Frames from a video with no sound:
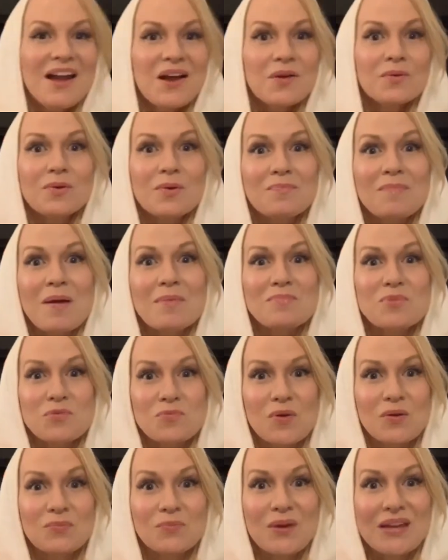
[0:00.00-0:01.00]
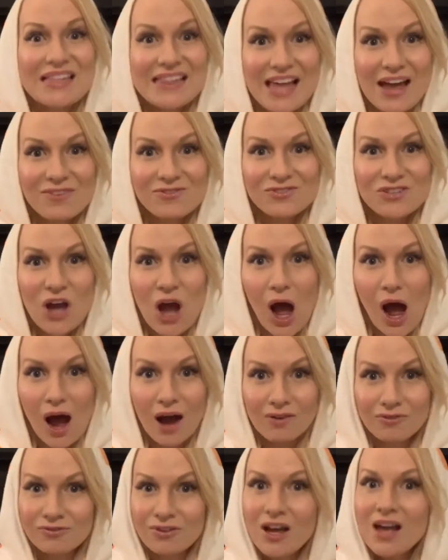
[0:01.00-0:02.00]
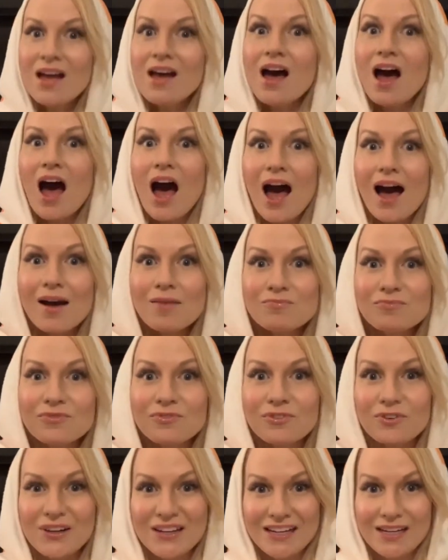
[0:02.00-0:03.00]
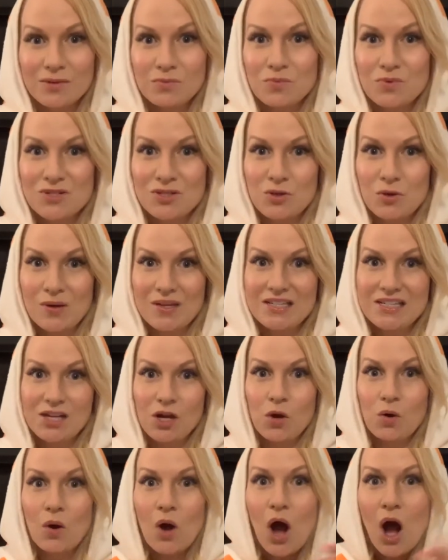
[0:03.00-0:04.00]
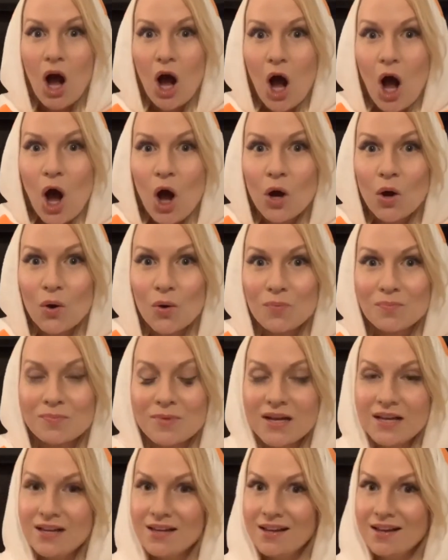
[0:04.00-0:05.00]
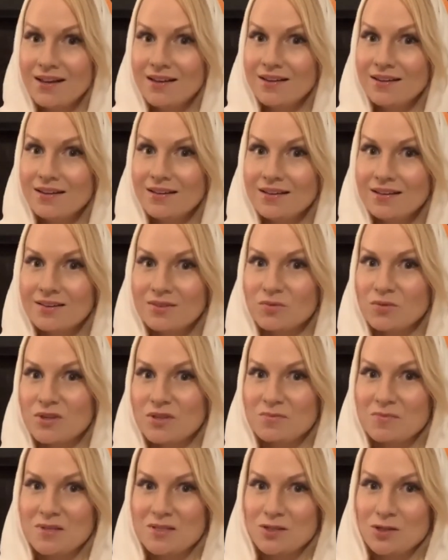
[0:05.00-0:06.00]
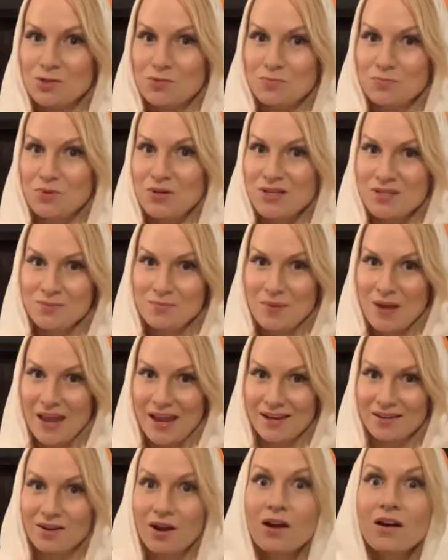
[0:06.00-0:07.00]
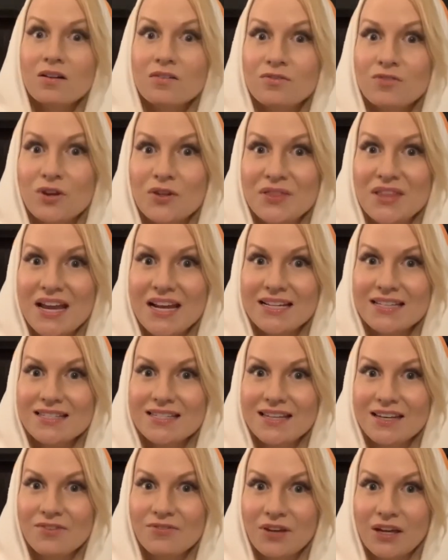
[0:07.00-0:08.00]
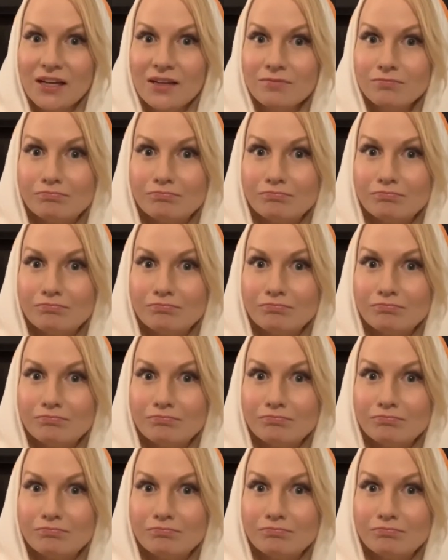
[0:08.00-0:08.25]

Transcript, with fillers: Remember, when we left off, Humphrey was going to go home with Mrs. Brisbane for Thanksgiving.